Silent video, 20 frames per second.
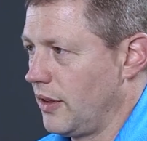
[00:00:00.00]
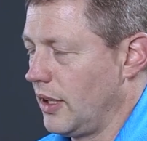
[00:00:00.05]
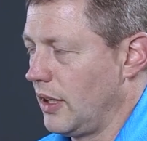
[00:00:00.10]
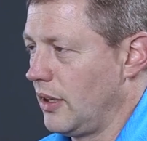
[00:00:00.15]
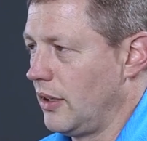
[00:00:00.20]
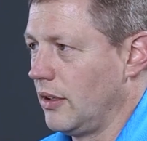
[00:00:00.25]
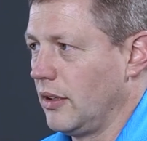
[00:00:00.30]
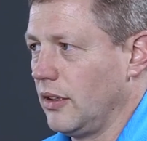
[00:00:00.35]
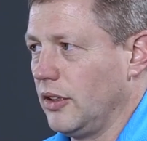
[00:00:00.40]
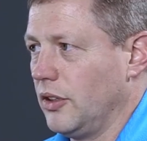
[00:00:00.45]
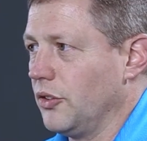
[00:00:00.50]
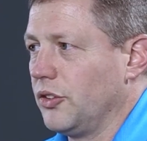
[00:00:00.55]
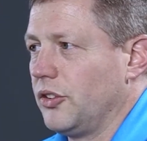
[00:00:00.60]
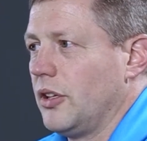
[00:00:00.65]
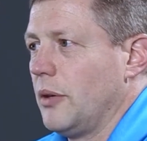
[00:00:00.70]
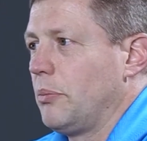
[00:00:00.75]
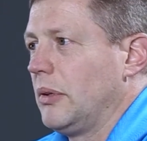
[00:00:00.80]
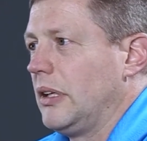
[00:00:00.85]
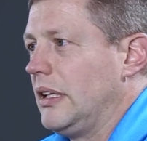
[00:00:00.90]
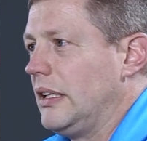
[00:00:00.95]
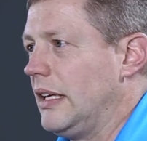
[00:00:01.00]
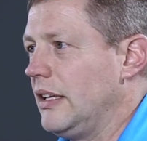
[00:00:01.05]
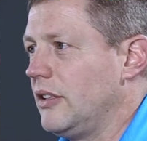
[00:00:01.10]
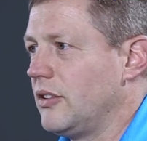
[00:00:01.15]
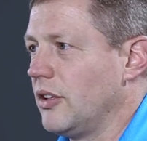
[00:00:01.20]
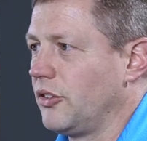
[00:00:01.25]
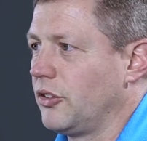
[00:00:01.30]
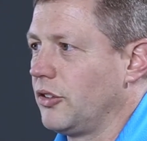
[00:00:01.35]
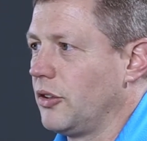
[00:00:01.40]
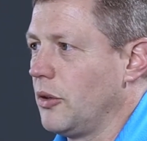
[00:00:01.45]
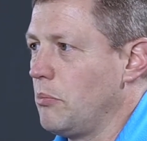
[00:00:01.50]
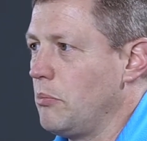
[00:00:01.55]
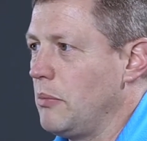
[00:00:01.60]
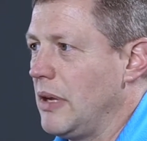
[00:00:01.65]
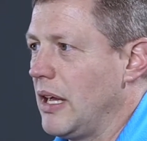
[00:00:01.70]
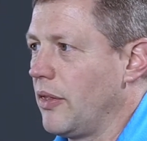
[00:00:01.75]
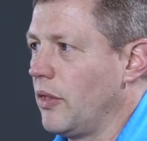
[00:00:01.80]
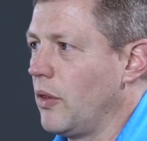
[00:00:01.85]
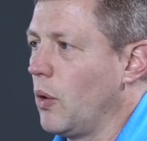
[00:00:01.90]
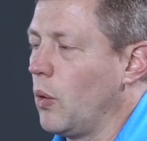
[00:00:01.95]
then you simply need to
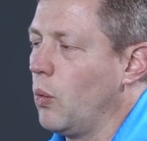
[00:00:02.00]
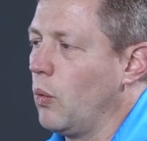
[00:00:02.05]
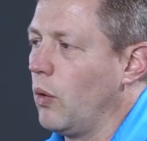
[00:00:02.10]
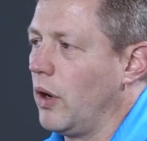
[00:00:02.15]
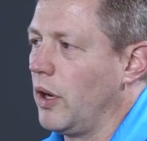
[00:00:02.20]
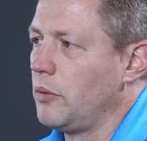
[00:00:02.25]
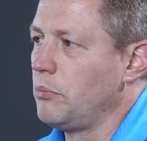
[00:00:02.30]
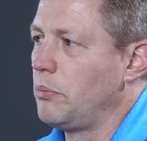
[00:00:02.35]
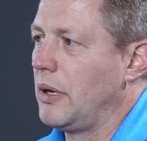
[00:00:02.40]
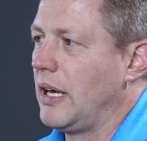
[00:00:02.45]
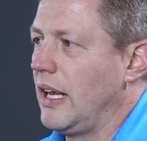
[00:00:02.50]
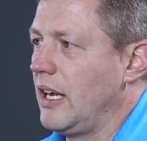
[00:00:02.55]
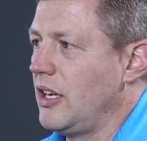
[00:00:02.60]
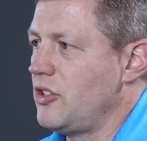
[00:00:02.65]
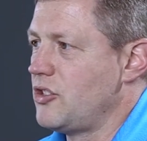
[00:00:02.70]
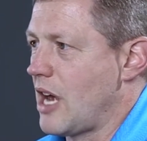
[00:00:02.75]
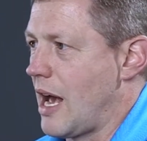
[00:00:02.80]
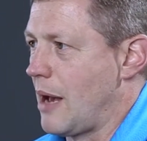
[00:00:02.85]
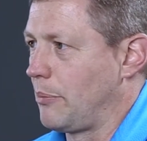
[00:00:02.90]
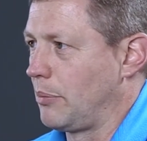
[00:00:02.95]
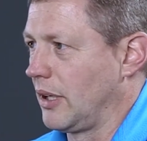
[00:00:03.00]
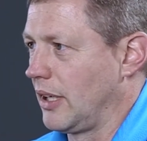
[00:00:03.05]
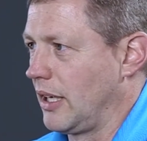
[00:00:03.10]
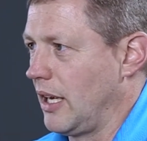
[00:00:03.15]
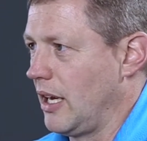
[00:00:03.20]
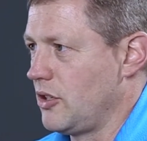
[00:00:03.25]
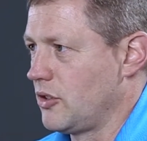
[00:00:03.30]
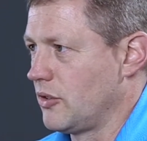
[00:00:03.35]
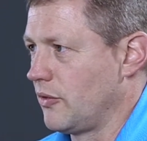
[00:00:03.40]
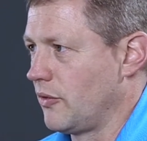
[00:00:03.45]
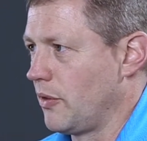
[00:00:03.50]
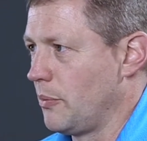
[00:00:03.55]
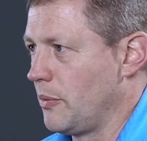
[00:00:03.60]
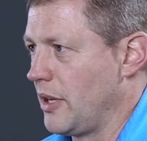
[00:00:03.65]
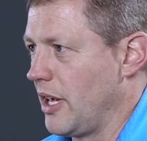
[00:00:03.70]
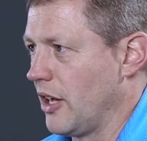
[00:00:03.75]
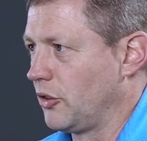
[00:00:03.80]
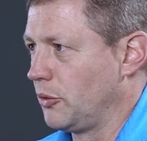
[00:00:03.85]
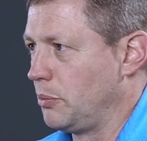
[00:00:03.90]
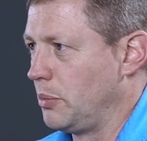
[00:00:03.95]
submit the one-page application from
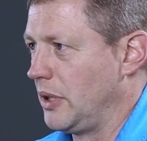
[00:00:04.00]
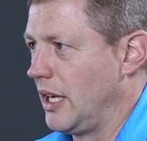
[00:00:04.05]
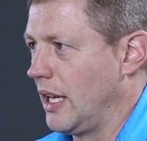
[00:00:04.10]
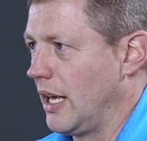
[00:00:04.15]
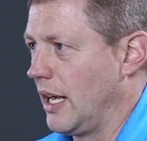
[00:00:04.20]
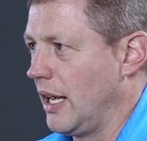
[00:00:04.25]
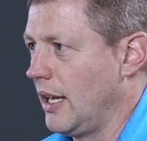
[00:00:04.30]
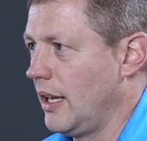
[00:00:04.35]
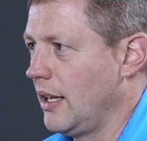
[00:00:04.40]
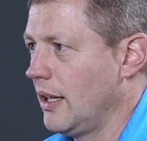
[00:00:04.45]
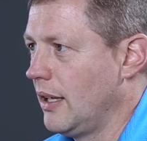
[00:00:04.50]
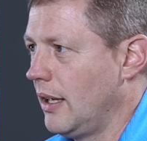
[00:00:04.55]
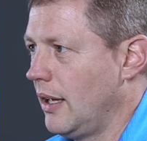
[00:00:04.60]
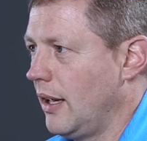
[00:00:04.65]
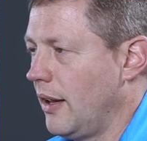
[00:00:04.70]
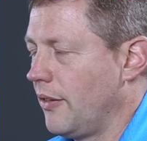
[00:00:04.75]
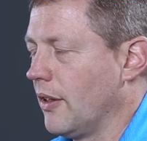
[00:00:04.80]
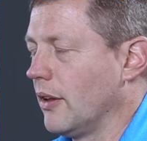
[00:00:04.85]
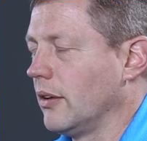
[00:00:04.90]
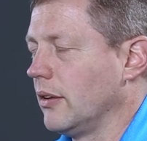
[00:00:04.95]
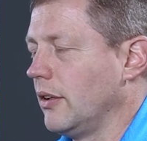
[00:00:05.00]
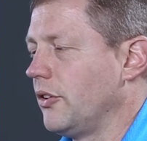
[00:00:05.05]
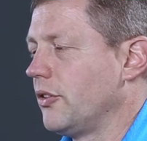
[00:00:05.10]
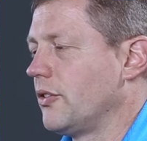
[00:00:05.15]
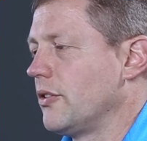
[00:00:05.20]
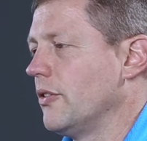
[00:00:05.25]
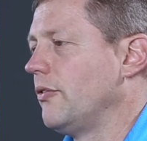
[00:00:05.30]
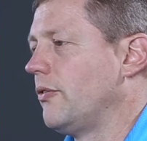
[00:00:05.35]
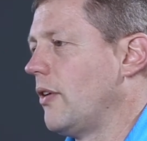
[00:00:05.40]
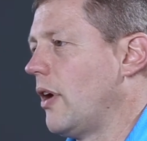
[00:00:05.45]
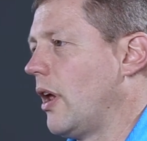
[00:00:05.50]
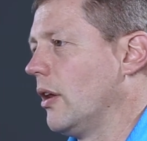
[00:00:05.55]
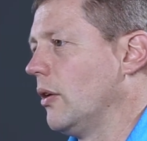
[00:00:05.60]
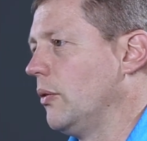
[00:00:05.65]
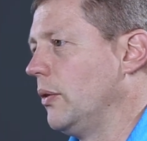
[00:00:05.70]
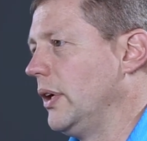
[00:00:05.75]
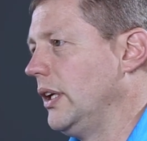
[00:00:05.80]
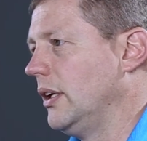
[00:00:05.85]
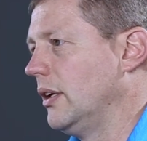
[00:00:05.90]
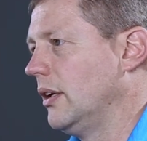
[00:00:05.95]
the SBA that lists the
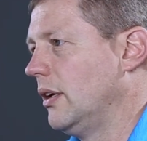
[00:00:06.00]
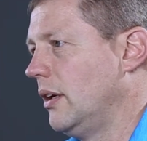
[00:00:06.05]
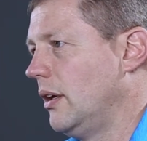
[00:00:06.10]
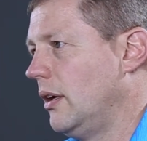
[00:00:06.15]
following.